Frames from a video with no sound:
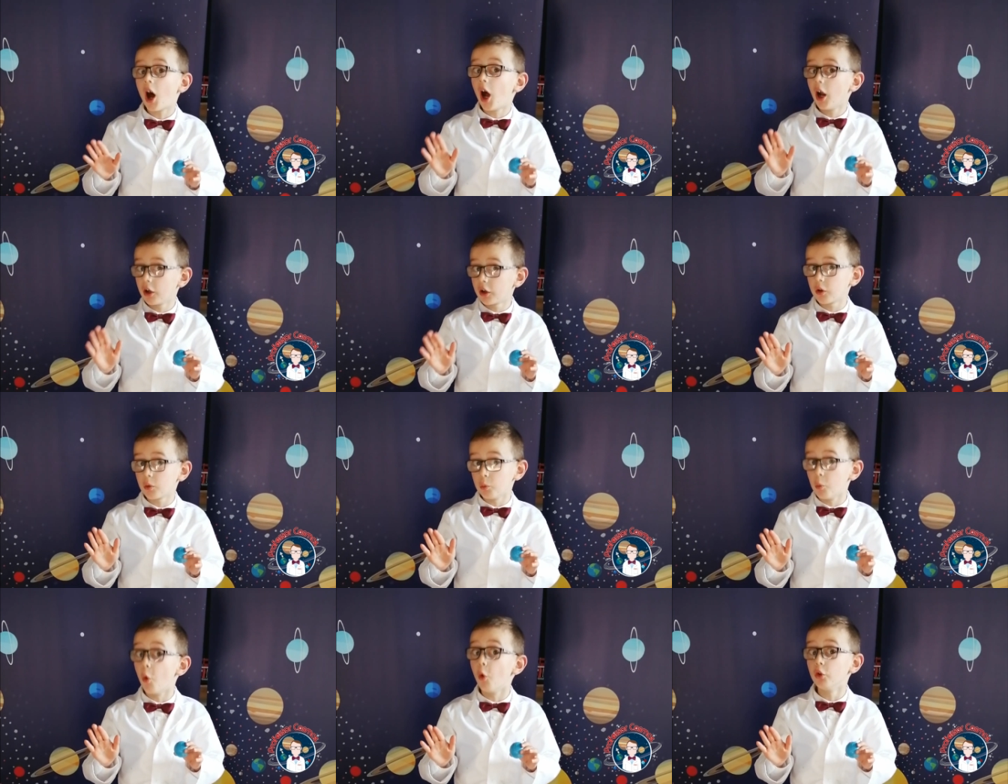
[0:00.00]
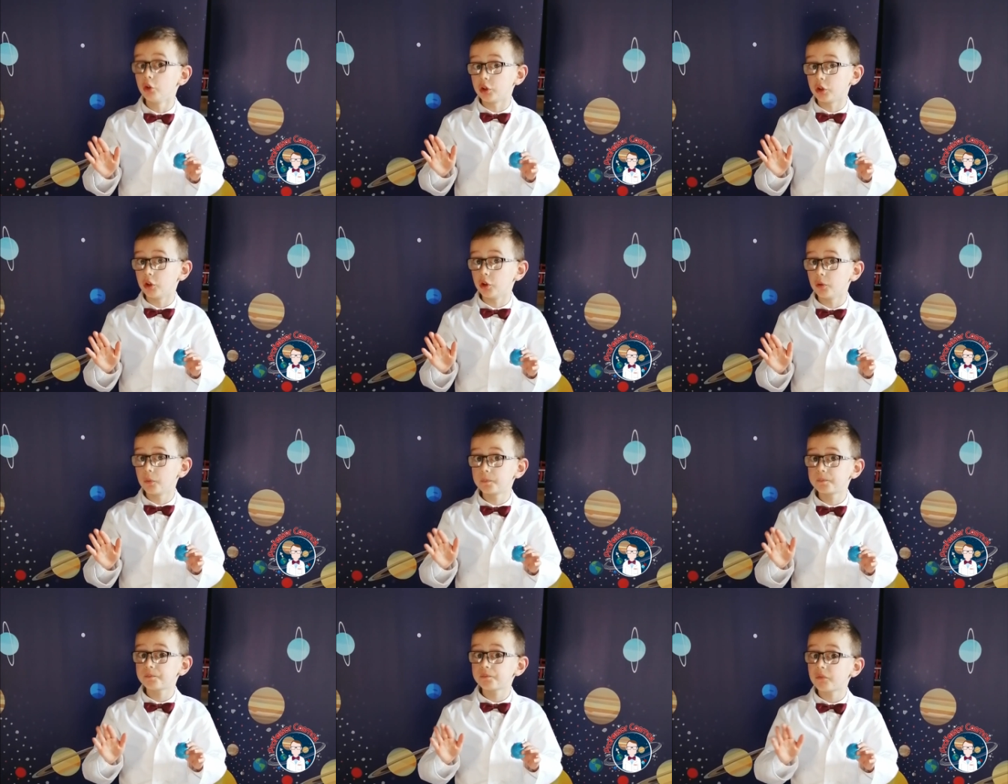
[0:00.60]
I'm going to warn you,
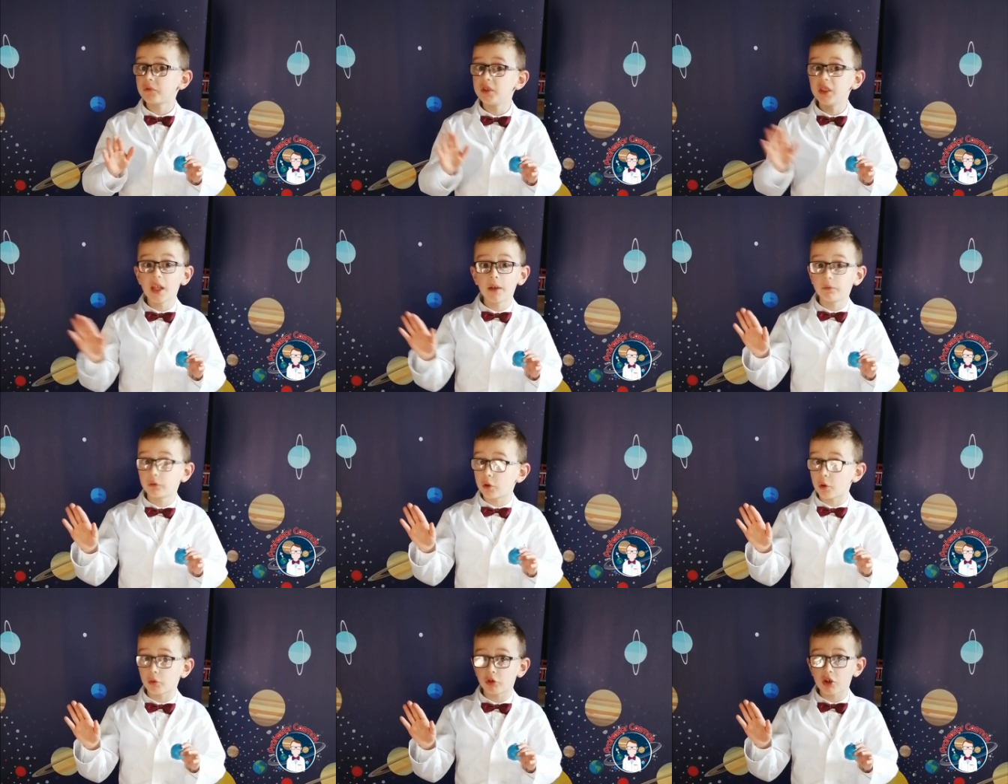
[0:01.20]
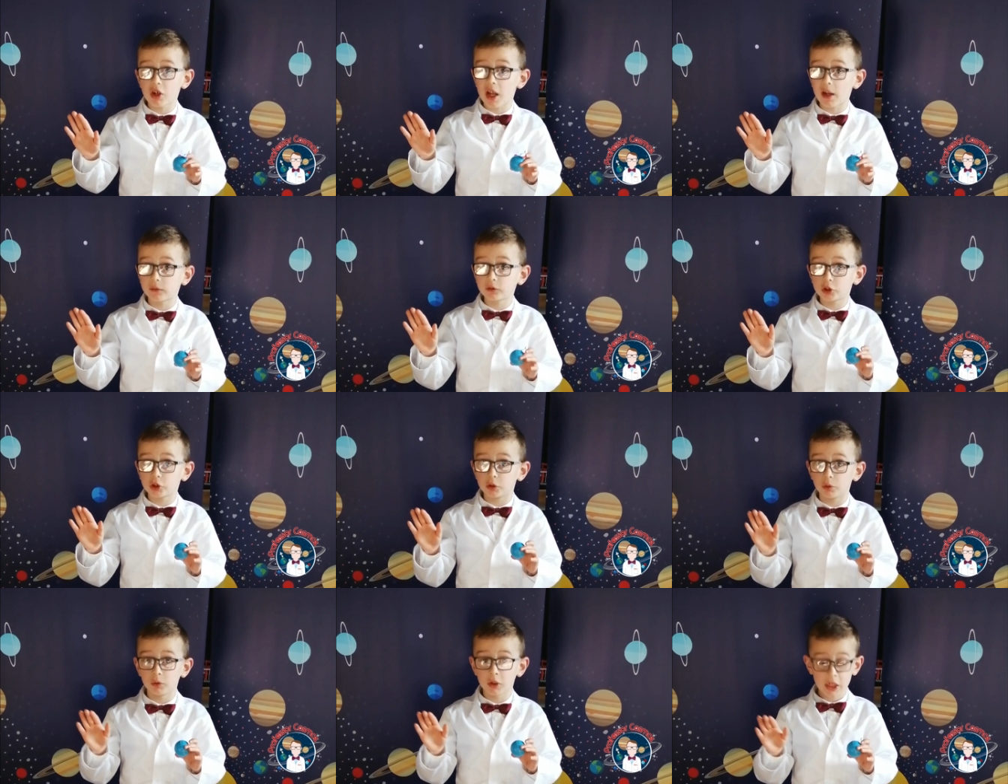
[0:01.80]
never go to
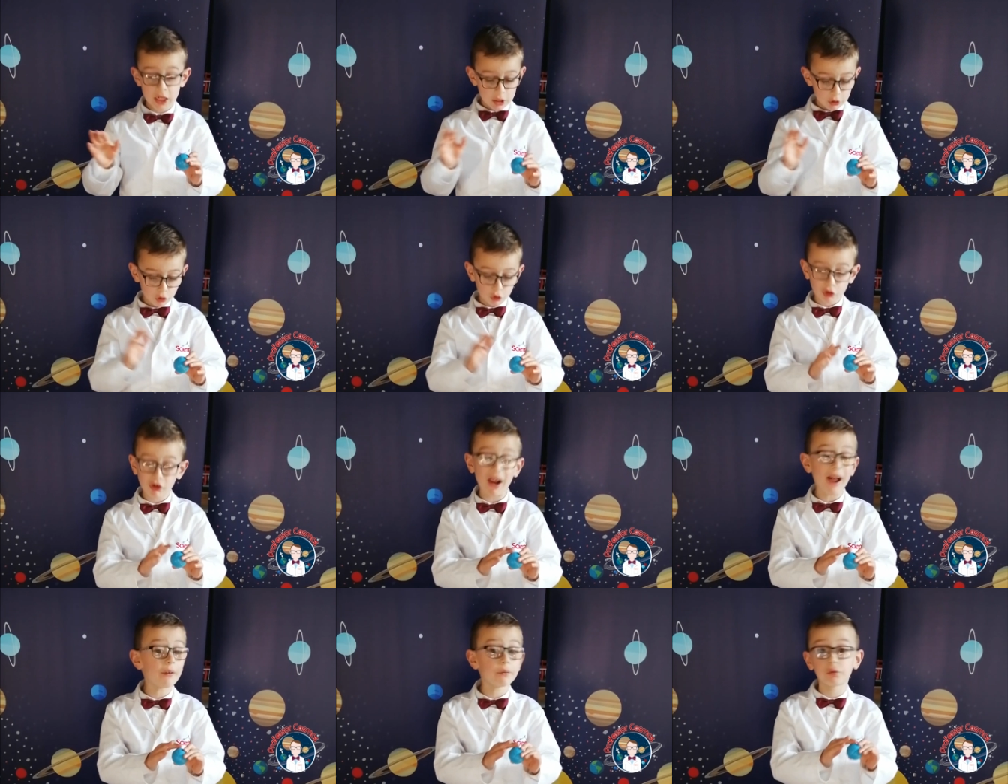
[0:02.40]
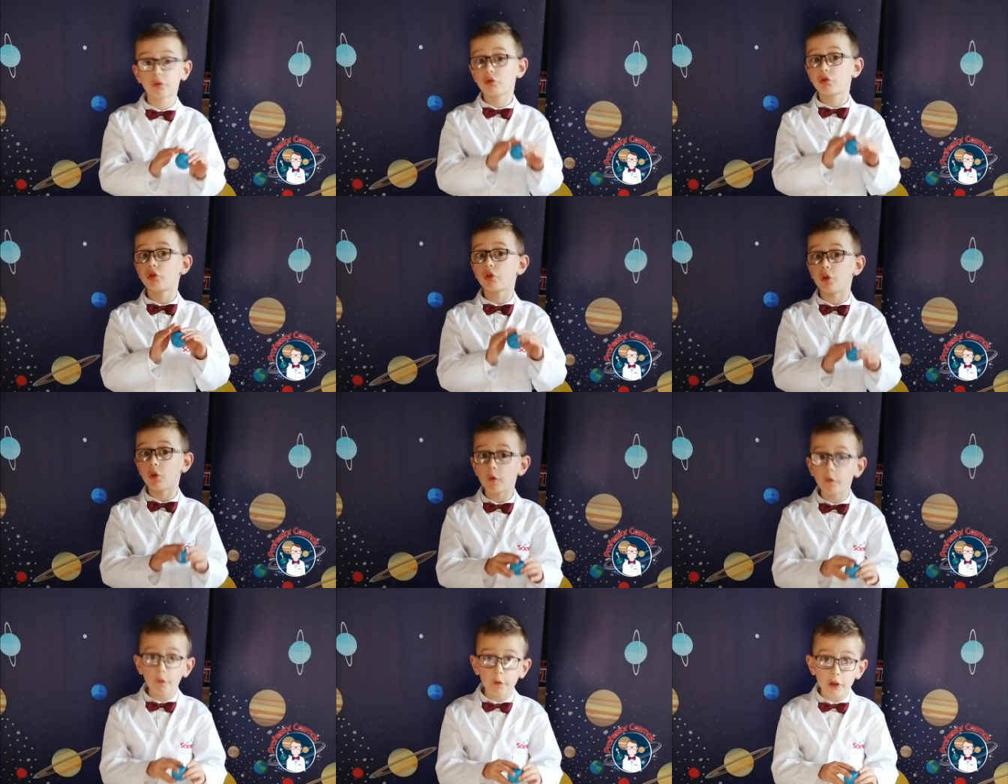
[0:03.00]
Neptune. It doesn't have a
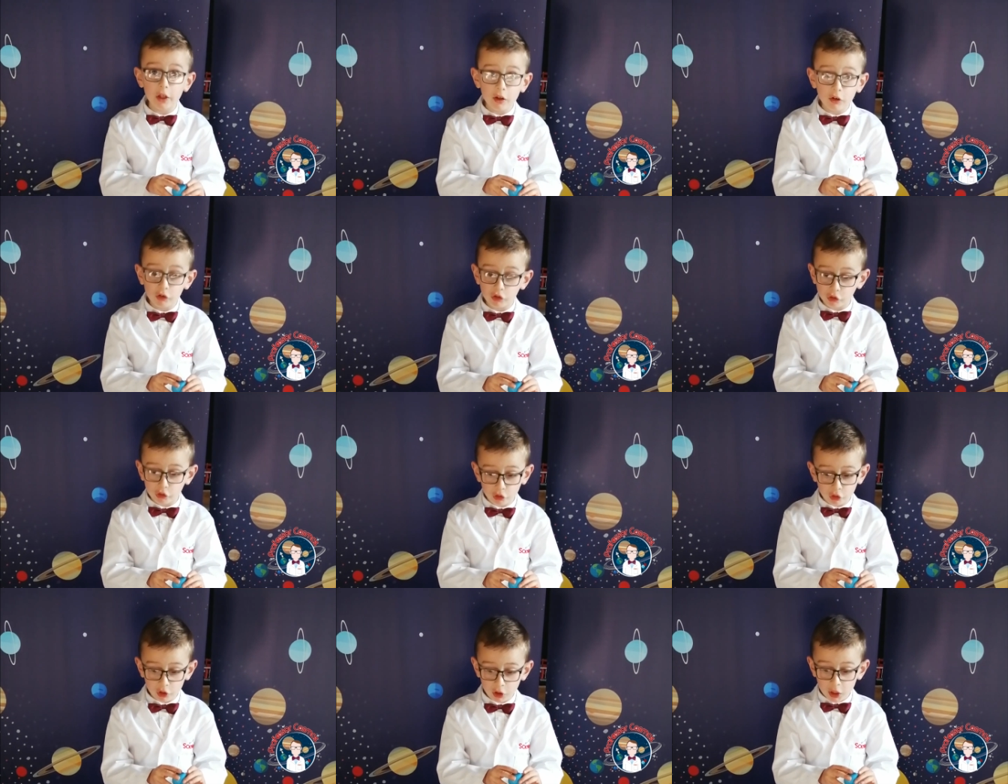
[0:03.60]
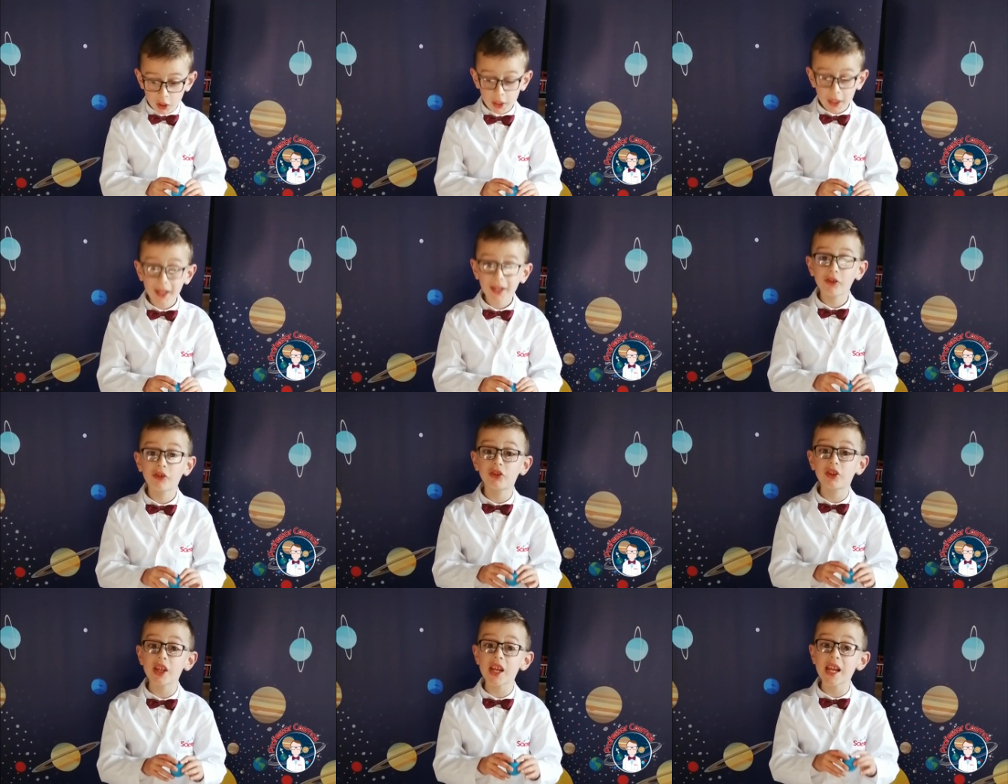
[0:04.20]
surface.
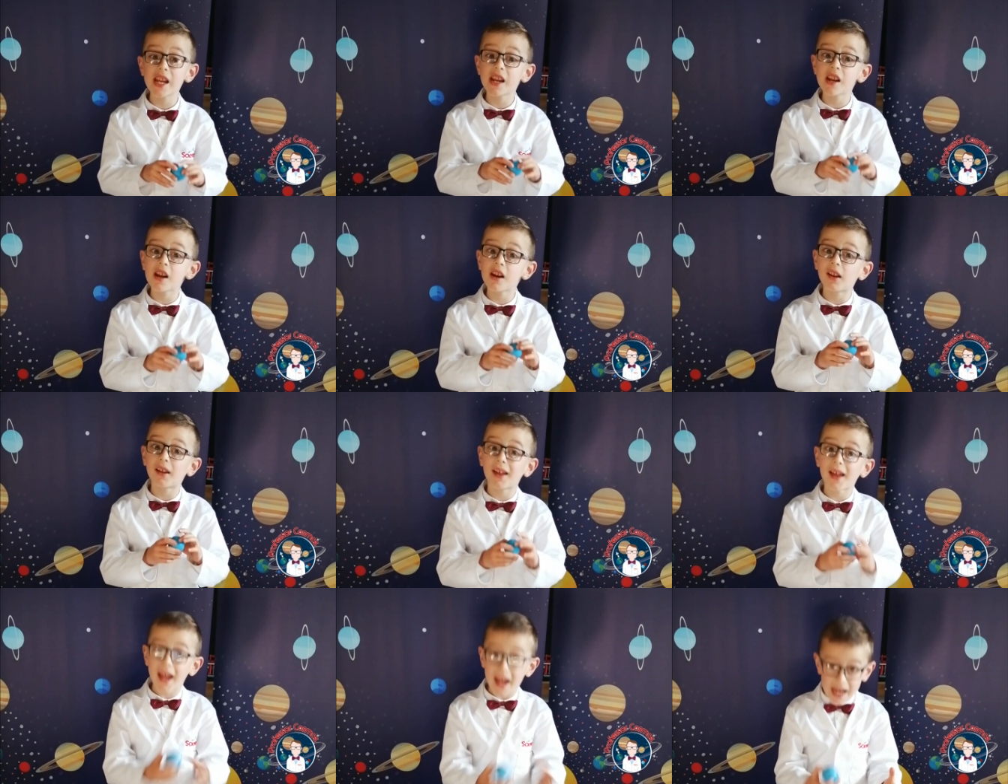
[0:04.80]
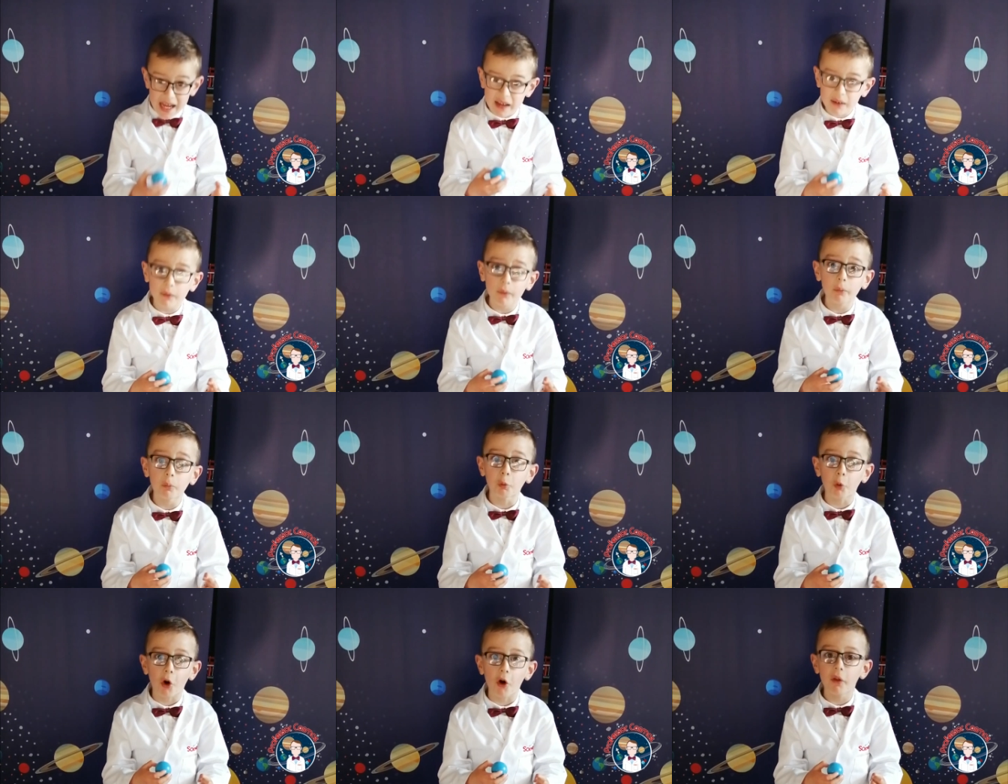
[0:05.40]
It's the eighth,
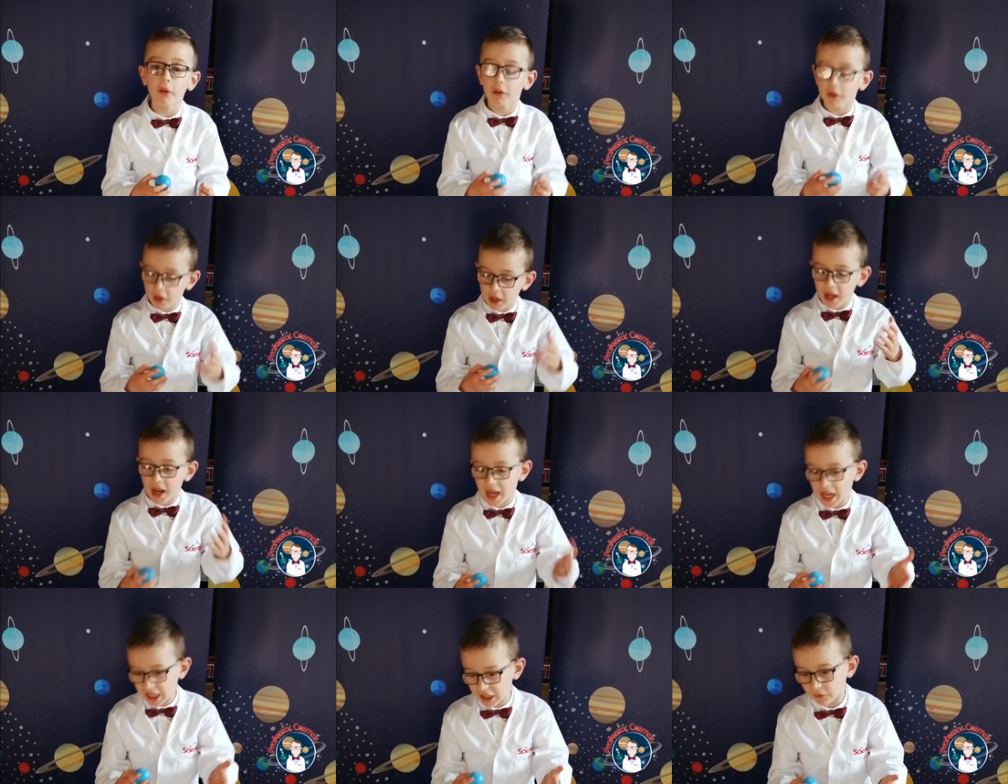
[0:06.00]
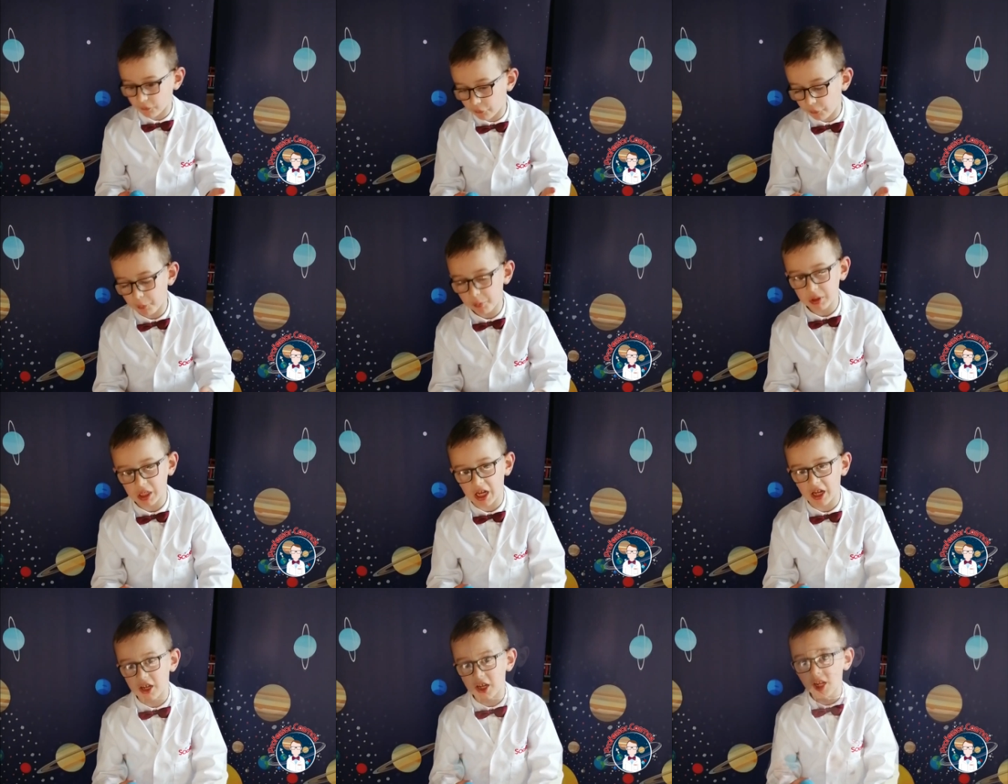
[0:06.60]
one, eighth
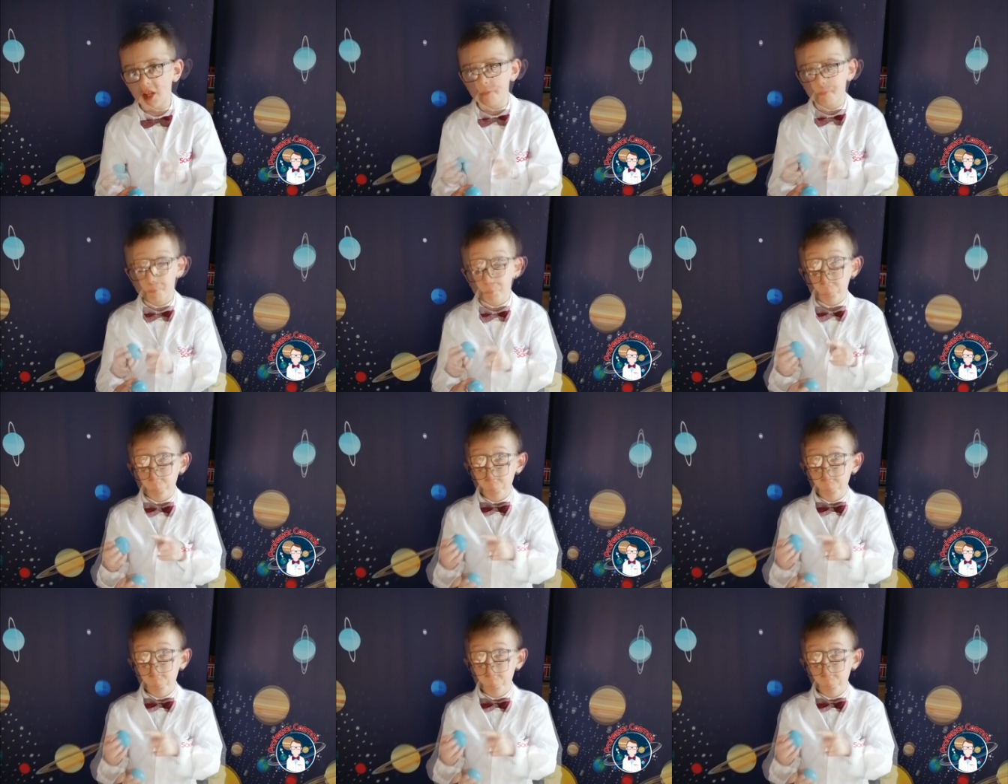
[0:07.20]
planet,